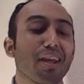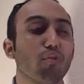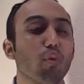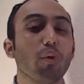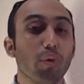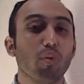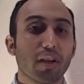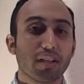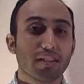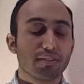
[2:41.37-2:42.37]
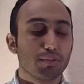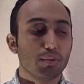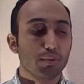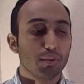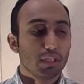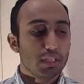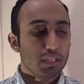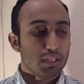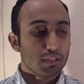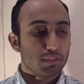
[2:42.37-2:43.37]
kind of what we wanted it
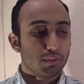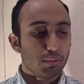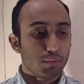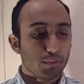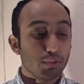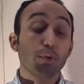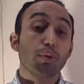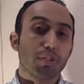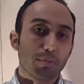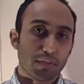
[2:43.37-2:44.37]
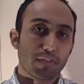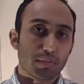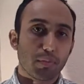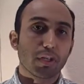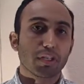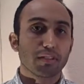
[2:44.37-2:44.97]
to do in terms of this book,